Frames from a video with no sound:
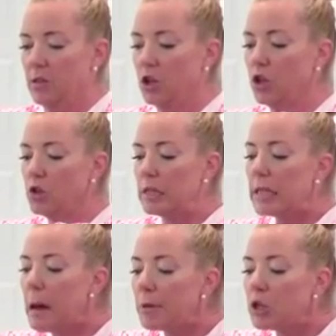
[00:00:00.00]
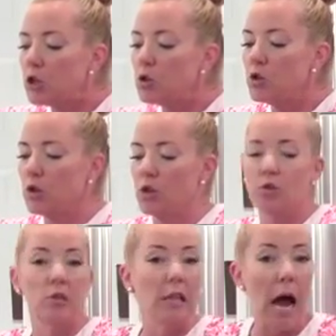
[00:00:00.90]
You could use lemon juice, you
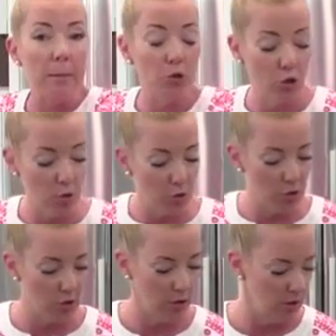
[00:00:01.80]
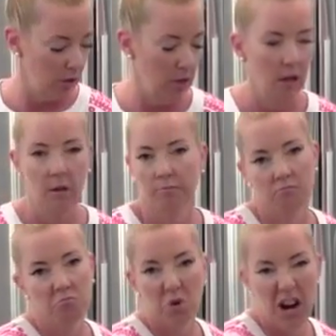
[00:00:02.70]
could use lime juice,
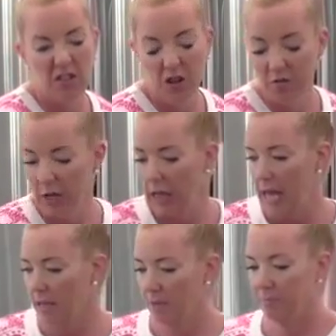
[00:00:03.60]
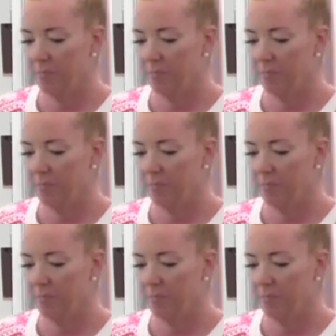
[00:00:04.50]
whatever you feel like.